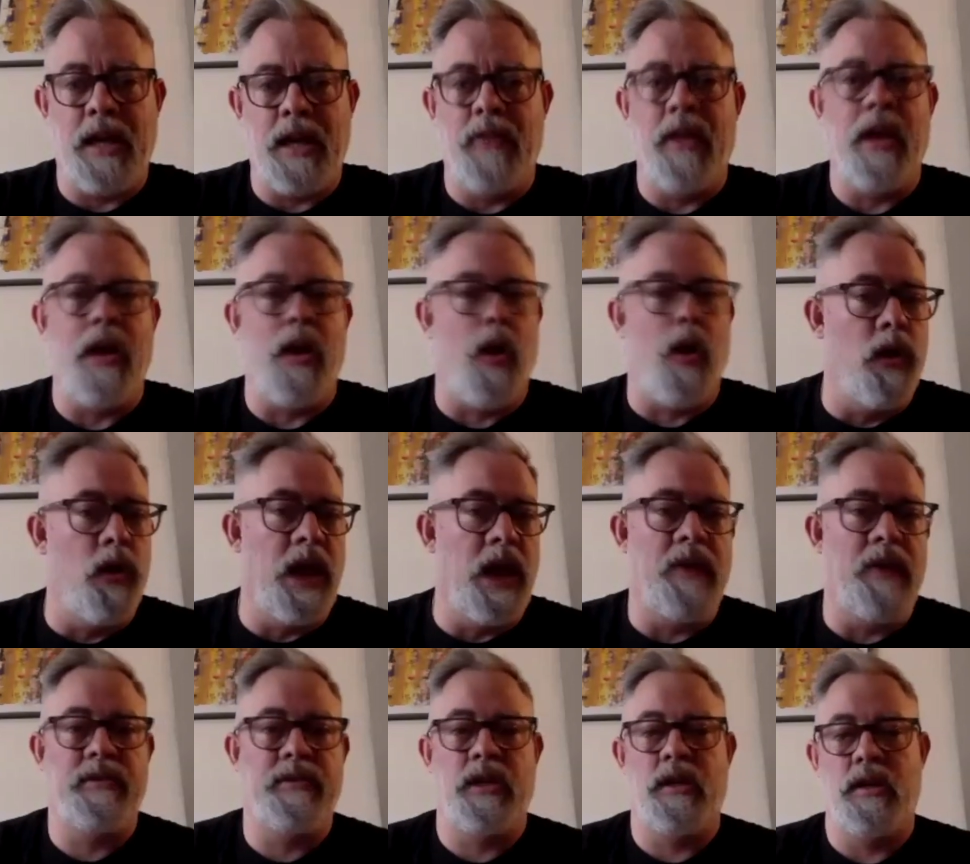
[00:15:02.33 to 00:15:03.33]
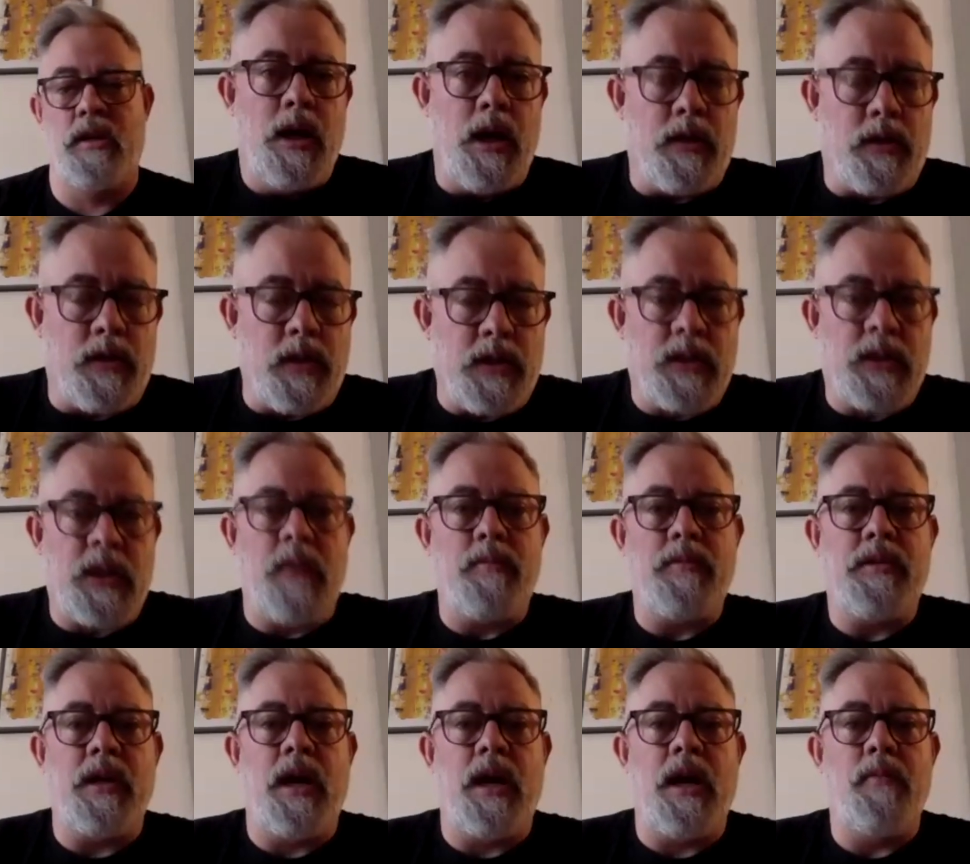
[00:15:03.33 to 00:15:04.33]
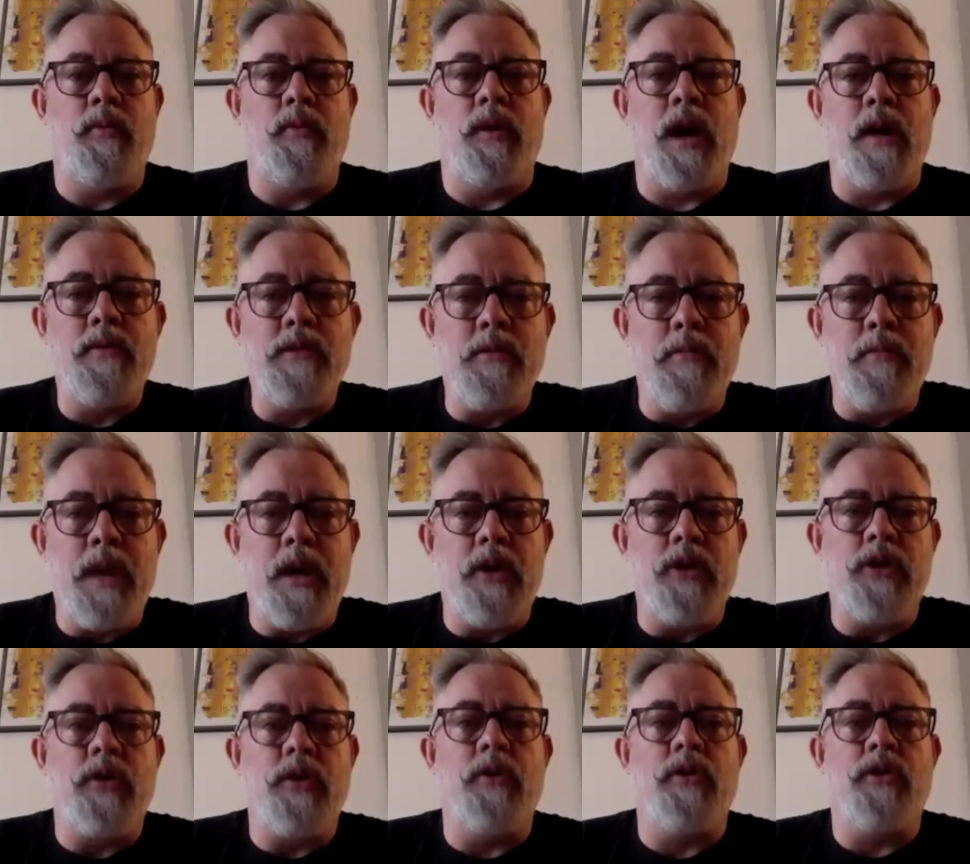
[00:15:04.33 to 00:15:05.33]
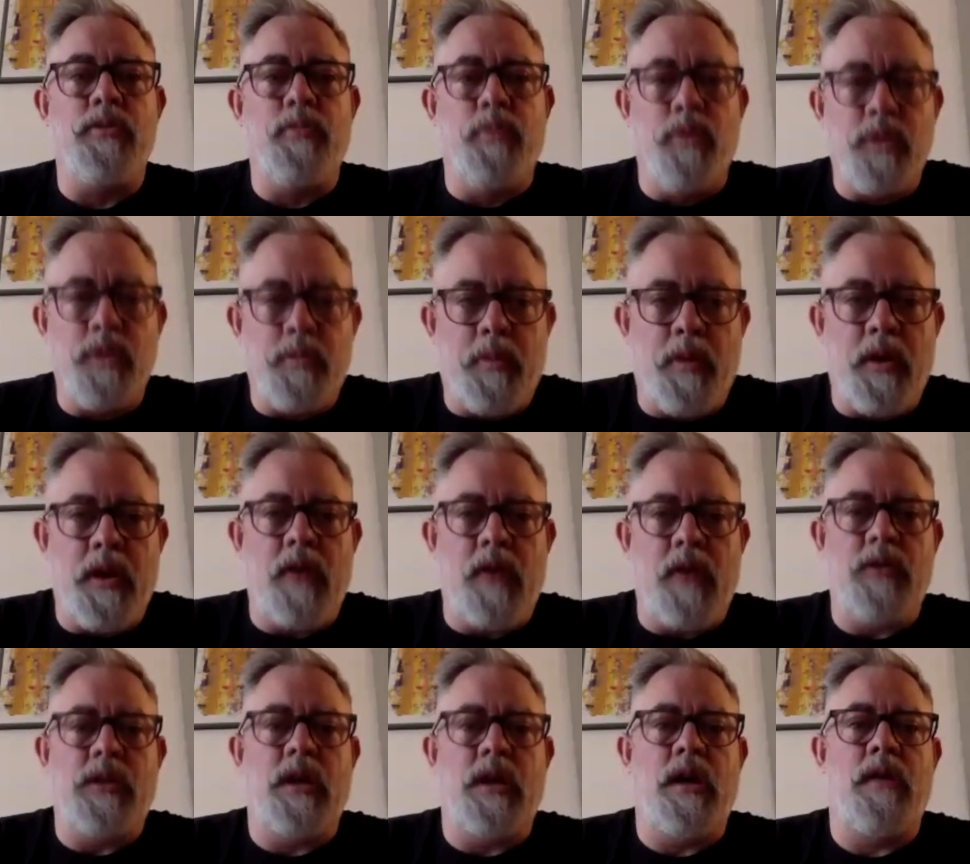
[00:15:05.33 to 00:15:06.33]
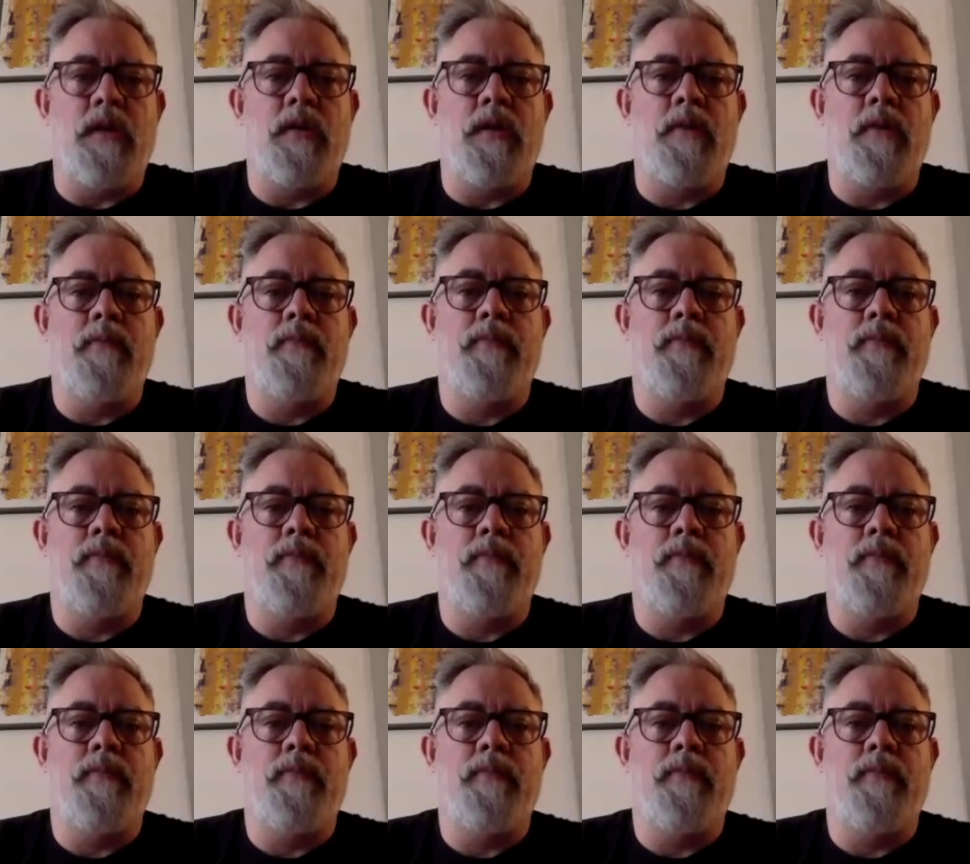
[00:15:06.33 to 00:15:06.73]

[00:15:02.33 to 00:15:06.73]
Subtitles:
And they all left. At the same time, when I was a manager of a sports bar downtown,